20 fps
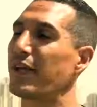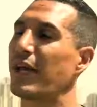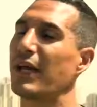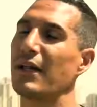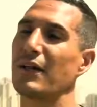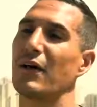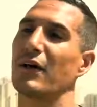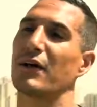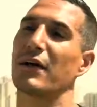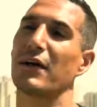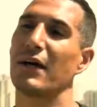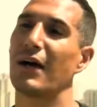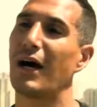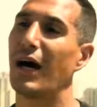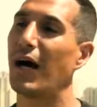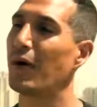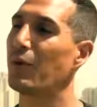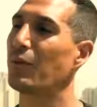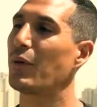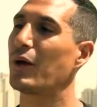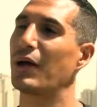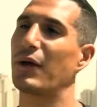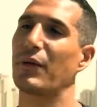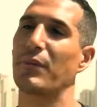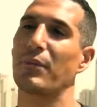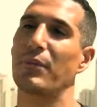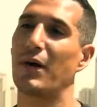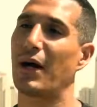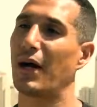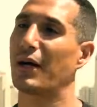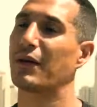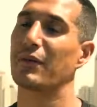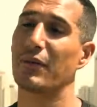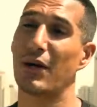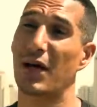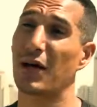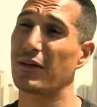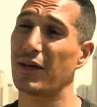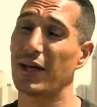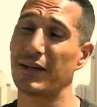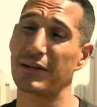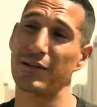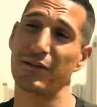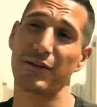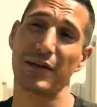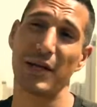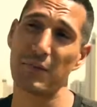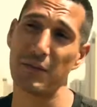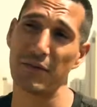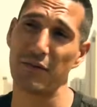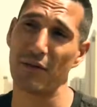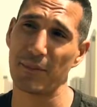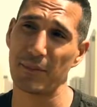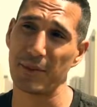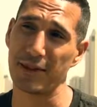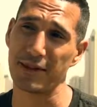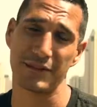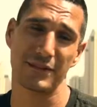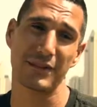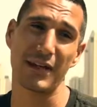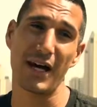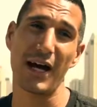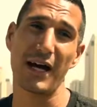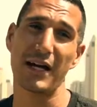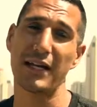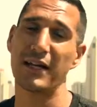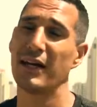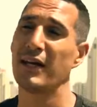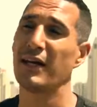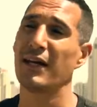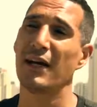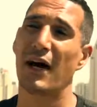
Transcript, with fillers: say, hey, look, I want to, I'd, I'd, like to do game development on the side,